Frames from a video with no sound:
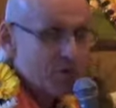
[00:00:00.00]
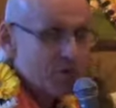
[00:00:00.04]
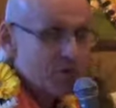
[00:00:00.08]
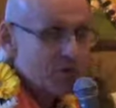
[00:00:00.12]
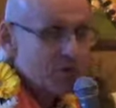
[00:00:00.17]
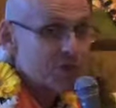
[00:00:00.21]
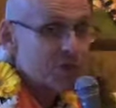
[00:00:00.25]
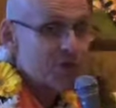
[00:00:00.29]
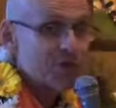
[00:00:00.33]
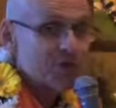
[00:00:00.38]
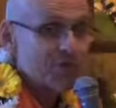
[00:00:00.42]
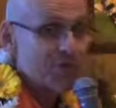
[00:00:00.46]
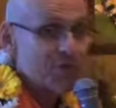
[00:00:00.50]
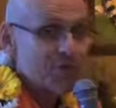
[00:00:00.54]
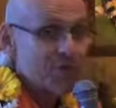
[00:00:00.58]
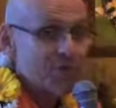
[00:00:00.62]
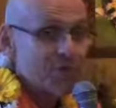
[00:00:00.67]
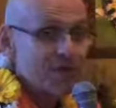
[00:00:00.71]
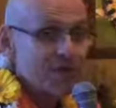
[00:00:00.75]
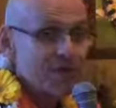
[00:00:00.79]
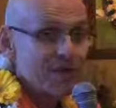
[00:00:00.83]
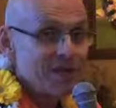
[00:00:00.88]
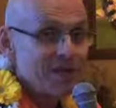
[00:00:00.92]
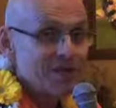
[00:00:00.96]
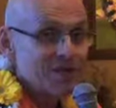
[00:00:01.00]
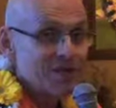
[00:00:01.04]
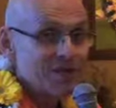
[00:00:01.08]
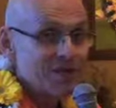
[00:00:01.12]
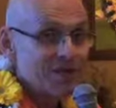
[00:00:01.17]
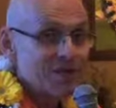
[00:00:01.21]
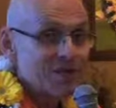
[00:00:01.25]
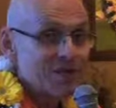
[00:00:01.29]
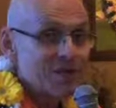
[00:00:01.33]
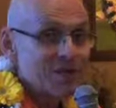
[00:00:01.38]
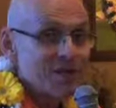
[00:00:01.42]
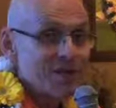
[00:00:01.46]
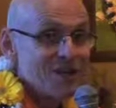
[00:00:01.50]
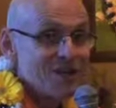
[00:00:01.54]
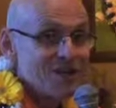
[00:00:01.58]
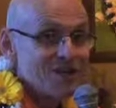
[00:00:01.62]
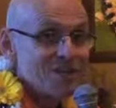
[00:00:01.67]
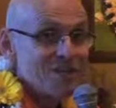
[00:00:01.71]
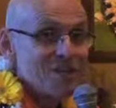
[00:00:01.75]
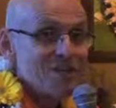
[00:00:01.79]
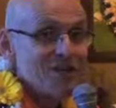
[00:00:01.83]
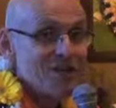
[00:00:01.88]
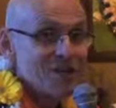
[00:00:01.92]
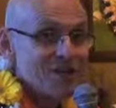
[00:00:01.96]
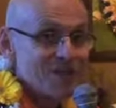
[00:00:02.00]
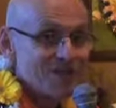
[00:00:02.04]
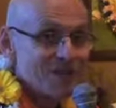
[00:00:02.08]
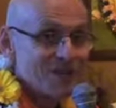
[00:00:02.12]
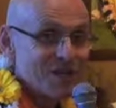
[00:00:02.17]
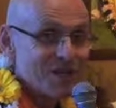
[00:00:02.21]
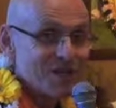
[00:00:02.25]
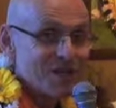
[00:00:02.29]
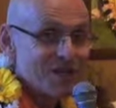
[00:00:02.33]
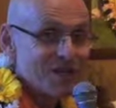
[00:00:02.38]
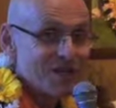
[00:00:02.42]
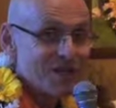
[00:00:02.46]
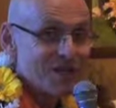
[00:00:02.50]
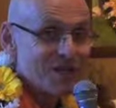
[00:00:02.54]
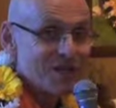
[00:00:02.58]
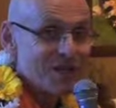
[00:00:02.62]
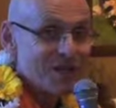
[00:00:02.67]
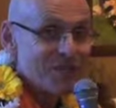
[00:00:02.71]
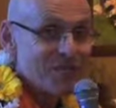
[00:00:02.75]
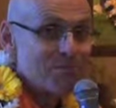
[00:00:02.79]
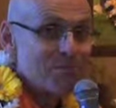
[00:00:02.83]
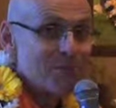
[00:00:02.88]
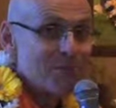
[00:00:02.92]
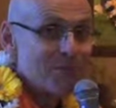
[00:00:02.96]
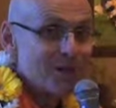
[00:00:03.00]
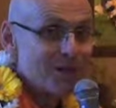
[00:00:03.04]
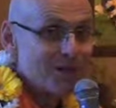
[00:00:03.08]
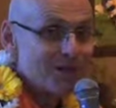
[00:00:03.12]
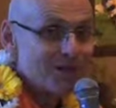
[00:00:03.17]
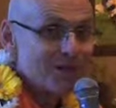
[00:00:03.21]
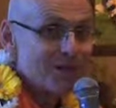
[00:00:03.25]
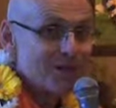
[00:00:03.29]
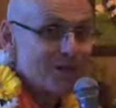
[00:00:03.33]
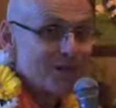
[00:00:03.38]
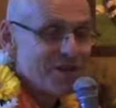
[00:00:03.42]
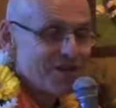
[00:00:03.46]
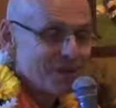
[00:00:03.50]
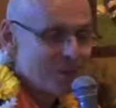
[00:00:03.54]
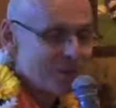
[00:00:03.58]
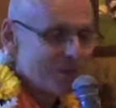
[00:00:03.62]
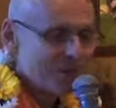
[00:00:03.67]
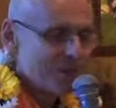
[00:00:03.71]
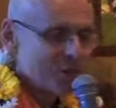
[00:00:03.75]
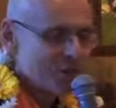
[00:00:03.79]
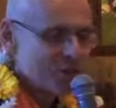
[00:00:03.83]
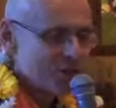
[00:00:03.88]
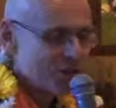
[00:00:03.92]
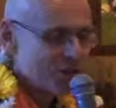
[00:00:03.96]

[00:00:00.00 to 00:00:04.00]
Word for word: Krishna is not playing with us, we ourselves are playing with